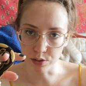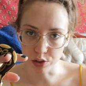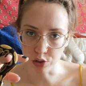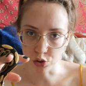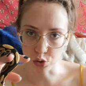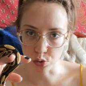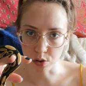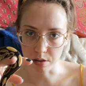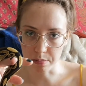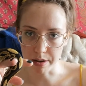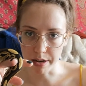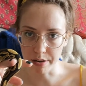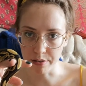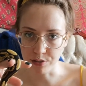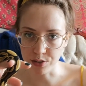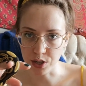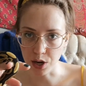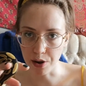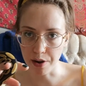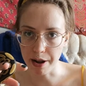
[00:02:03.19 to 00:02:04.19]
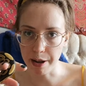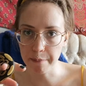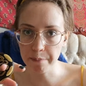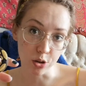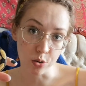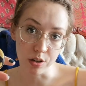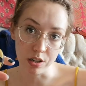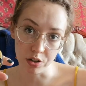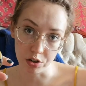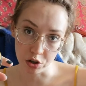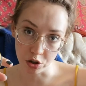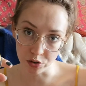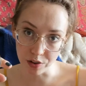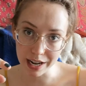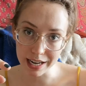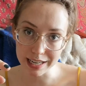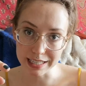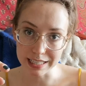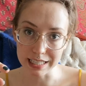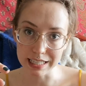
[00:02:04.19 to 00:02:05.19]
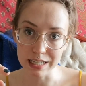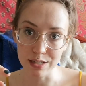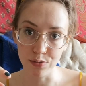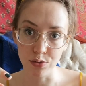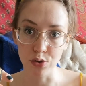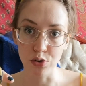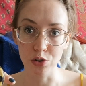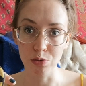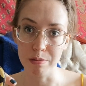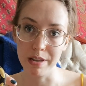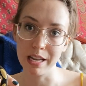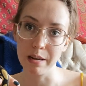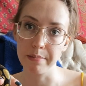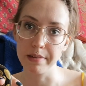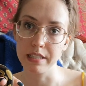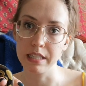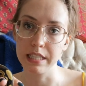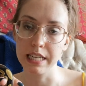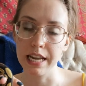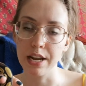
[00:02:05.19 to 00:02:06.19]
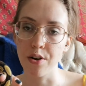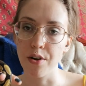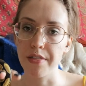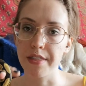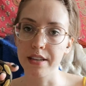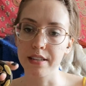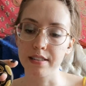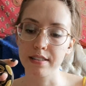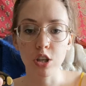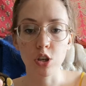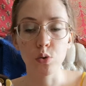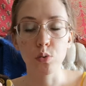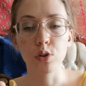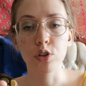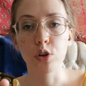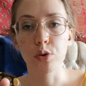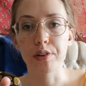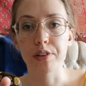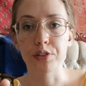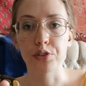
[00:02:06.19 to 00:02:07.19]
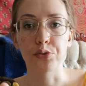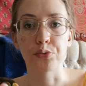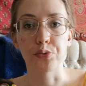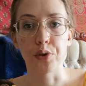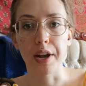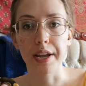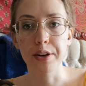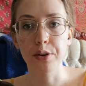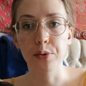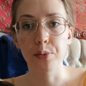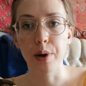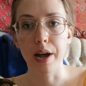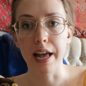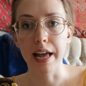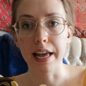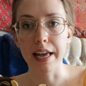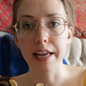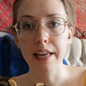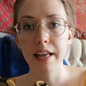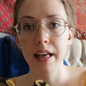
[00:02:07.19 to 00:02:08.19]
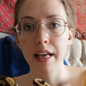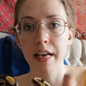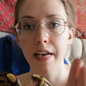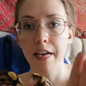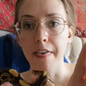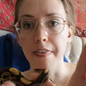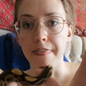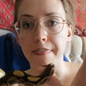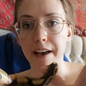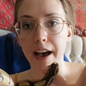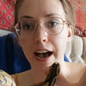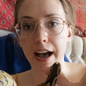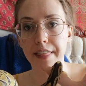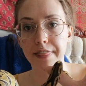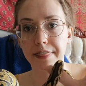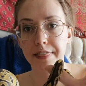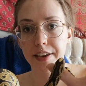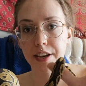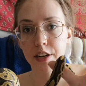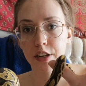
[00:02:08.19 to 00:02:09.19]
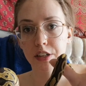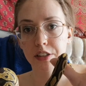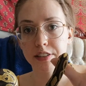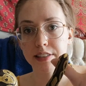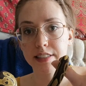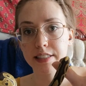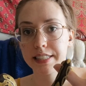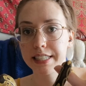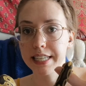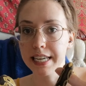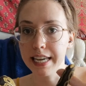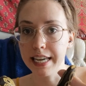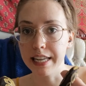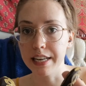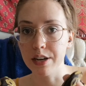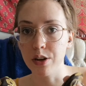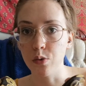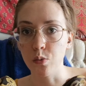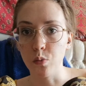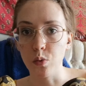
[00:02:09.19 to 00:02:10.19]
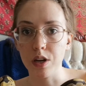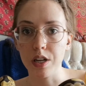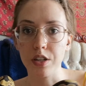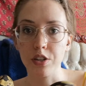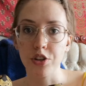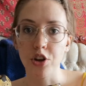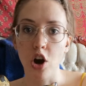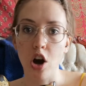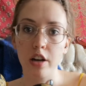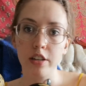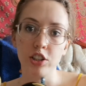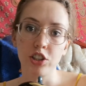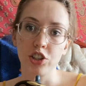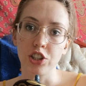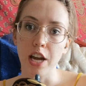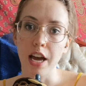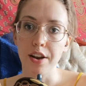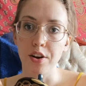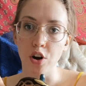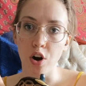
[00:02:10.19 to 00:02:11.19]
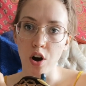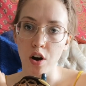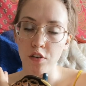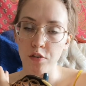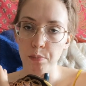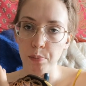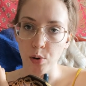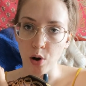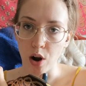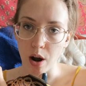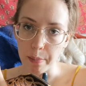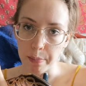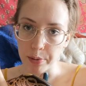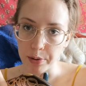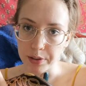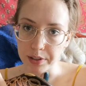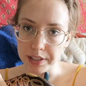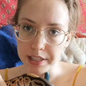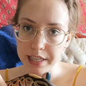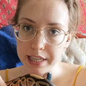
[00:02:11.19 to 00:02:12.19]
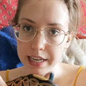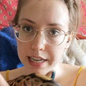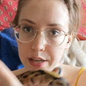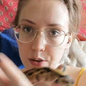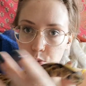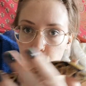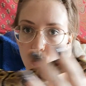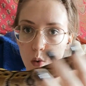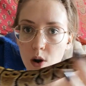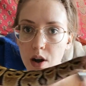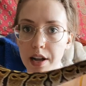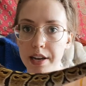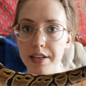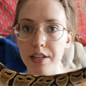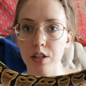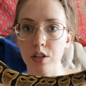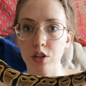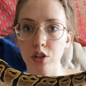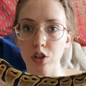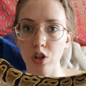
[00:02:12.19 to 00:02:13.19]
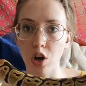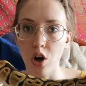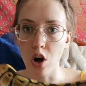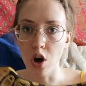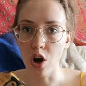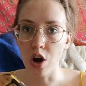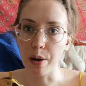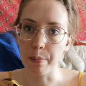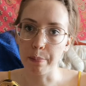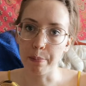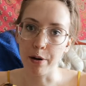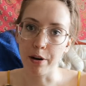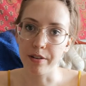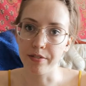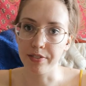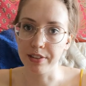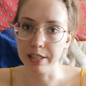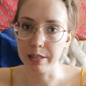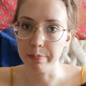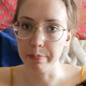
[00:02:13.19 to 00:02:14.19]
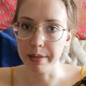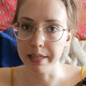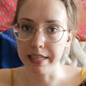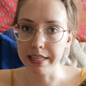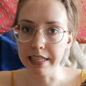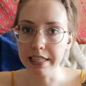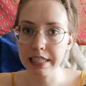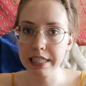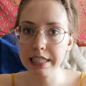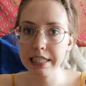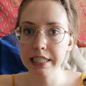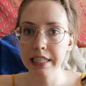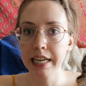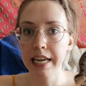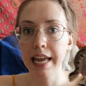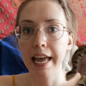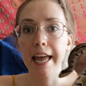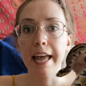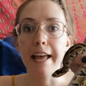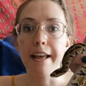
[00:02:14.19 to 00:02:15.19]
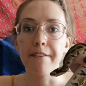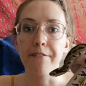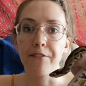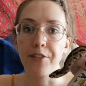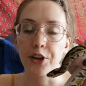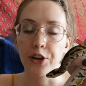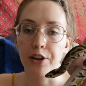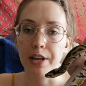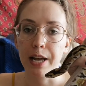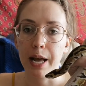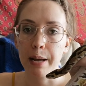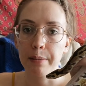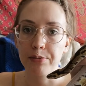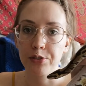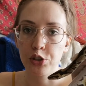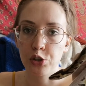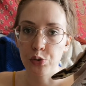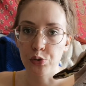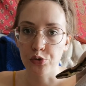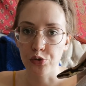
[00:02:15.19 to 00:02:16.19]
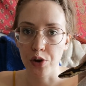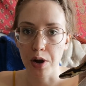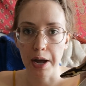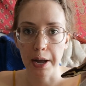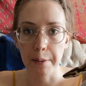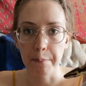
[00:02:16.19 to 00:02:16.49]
short amount of time. You can correct it if you do make a mistake on this. You will notice right away that their skin will not shed off properly in one long, perfect piece if they're kept too dry.